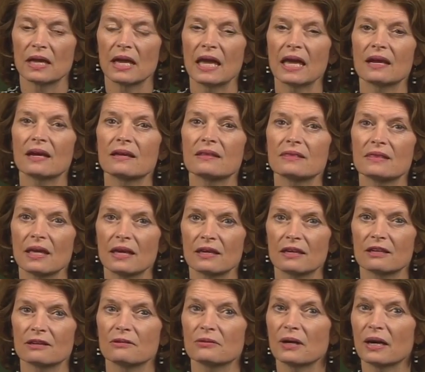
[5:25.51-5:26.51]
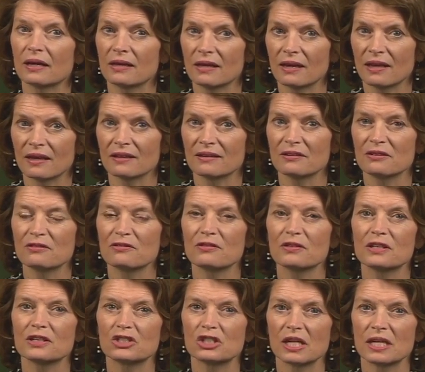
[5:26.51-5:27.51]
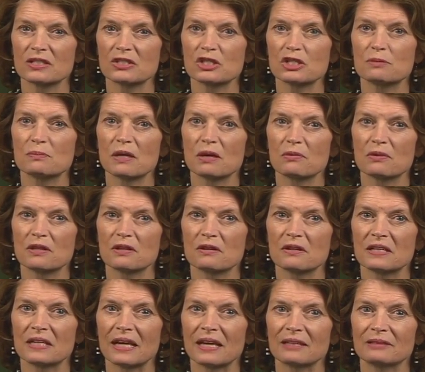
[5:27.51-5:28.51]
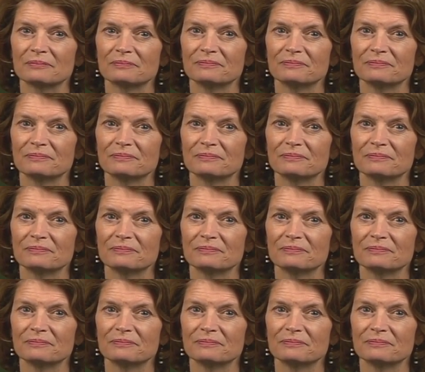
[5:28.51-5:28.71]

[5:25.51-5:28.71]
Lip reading: and I thank you again for the chance to speak with you today.